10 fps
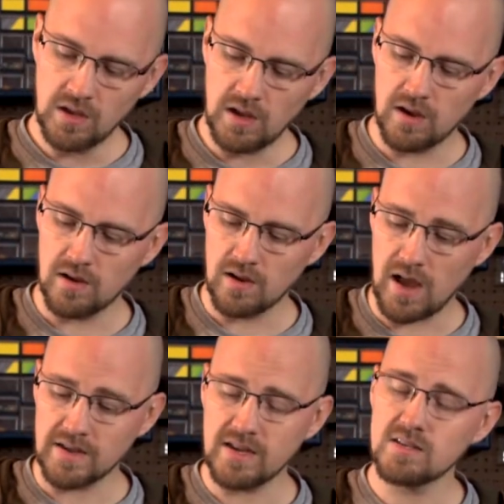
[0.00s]

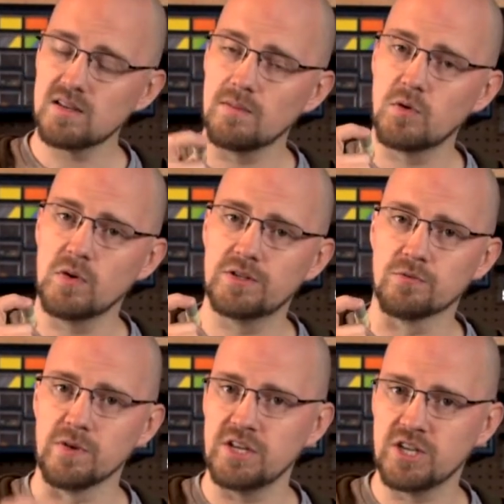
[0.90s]
I guess I'm going to
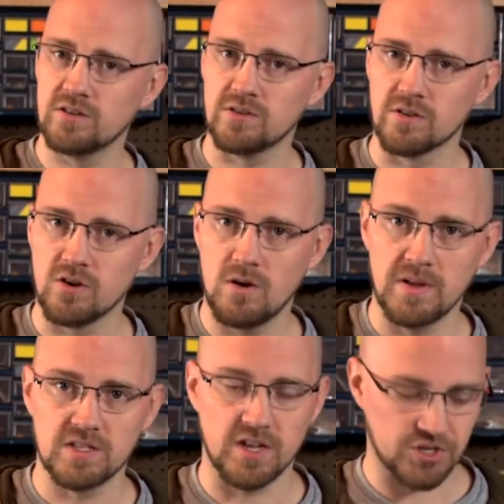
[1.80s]
reach out to the
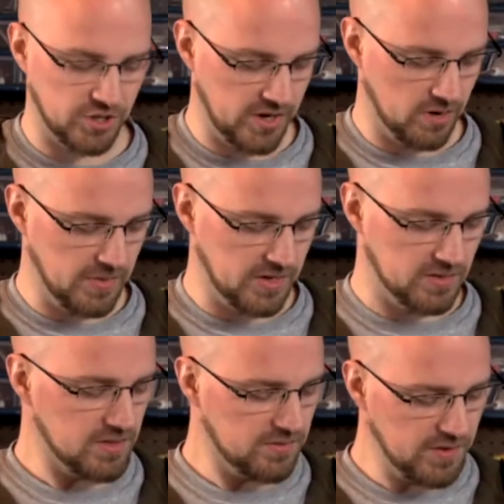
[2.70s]
comment section here,
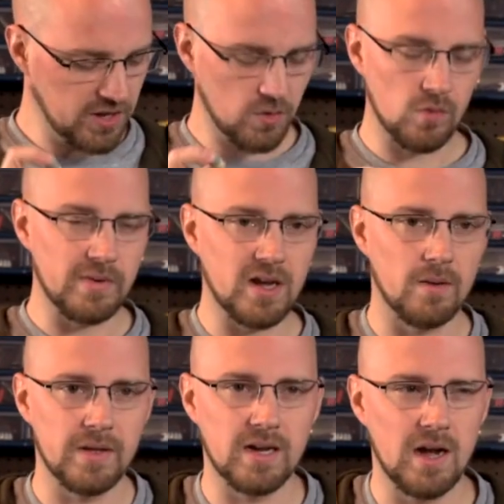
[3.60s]
because this video will be
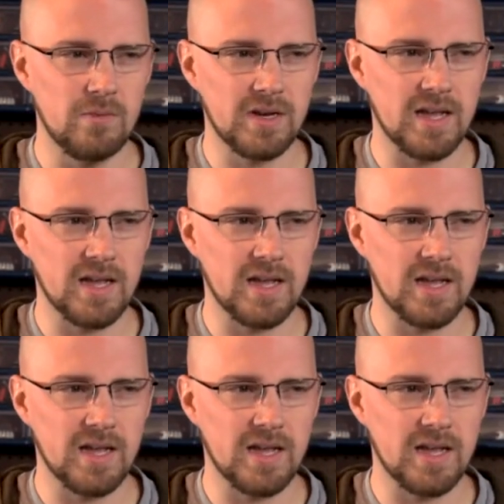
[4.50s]
coming, I would